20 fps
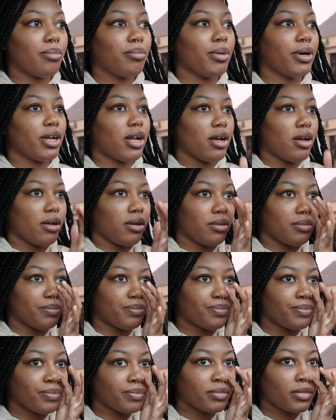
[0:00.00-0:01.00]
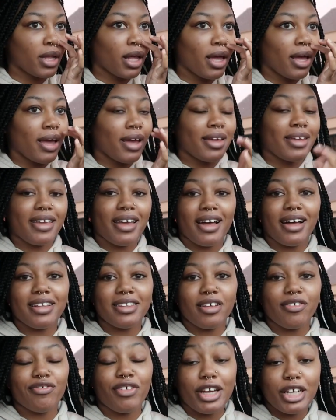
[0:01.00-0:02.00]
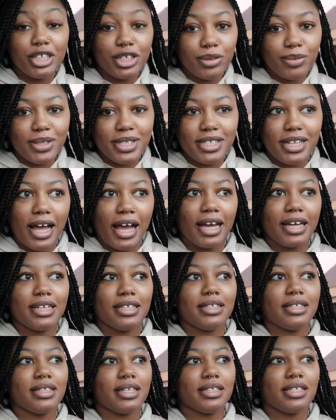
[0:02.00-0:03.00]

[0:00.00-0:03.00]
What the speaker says: But yeah, the facial was nice.